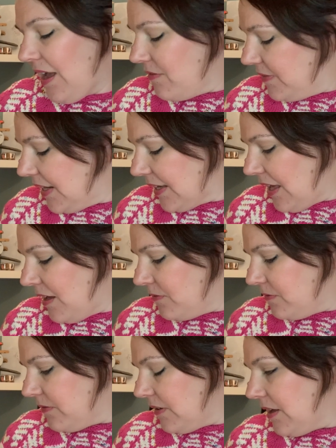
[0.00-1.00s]
feel like
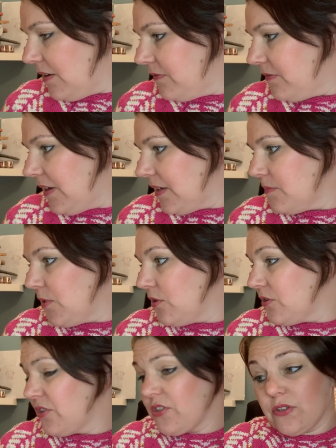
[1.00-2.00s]
I've had more
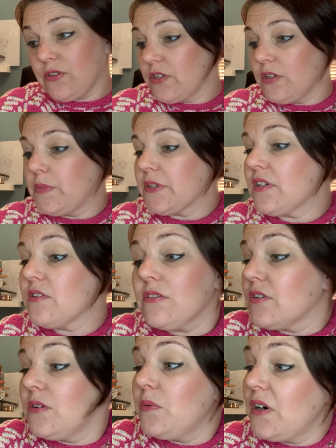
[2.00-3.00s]
to show you, but I don't
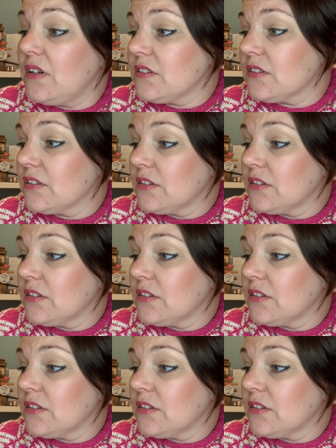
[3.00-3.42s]
know what.